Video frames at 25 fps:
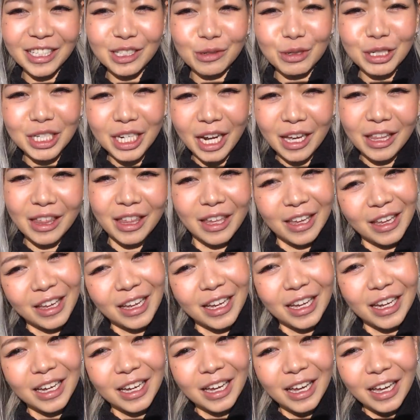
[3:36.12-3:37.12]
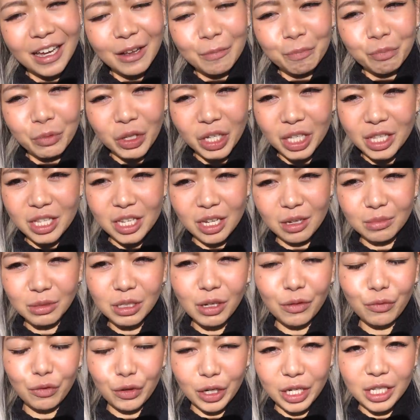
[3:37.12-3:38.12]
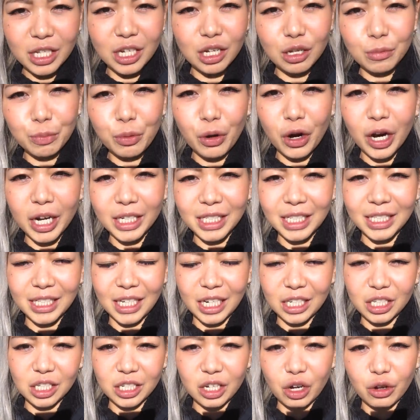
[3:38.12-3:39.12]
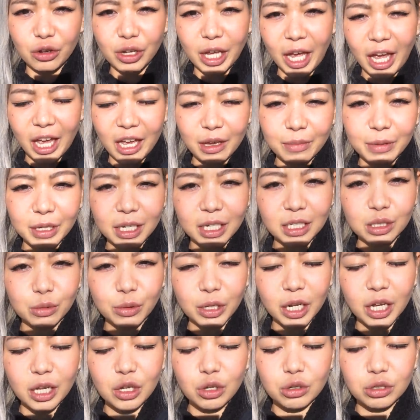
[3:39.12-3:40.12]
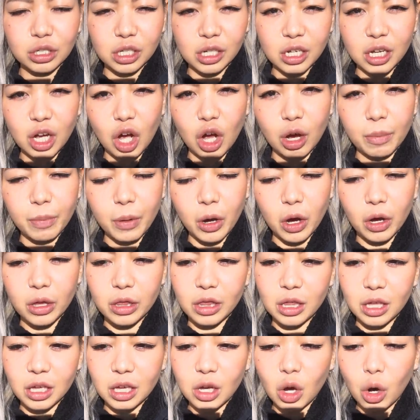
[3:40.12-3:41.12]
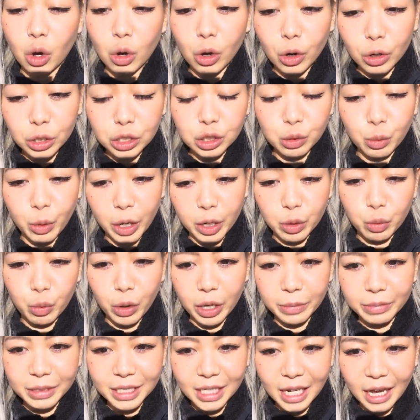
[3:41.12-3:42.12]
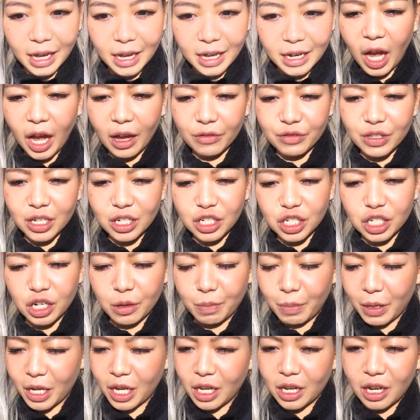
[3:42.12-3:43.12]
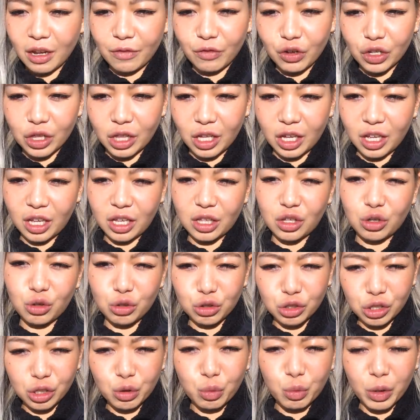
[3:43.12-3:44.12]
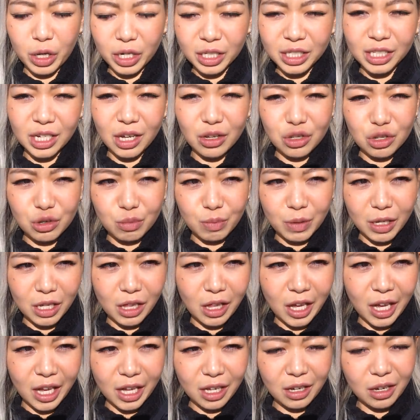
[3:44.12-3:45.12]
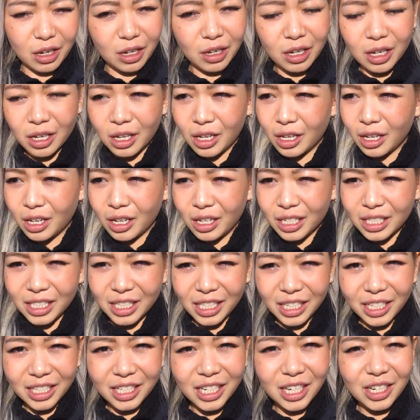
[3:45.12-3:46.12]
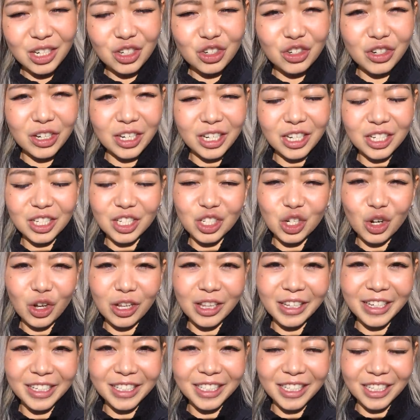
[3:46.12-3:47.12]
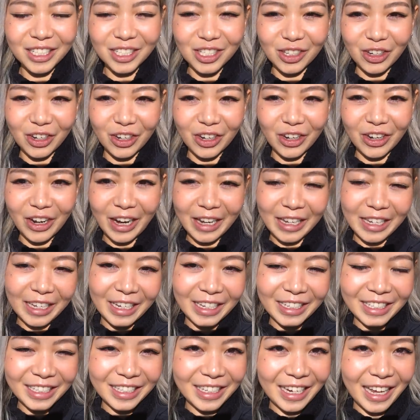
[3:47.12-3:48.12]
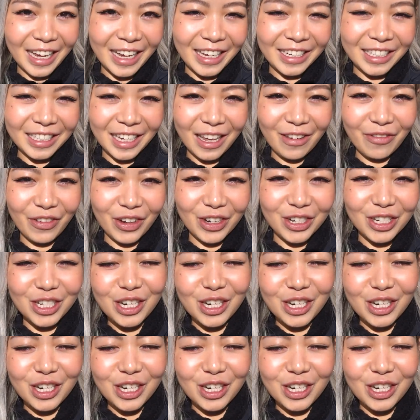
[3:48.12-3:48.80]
which I think in terms of retail price, it's actually okay, because when I usually cop on the Kaws One website, after shipping and everything, it usually works out to be like $600-ish. So I guess I save on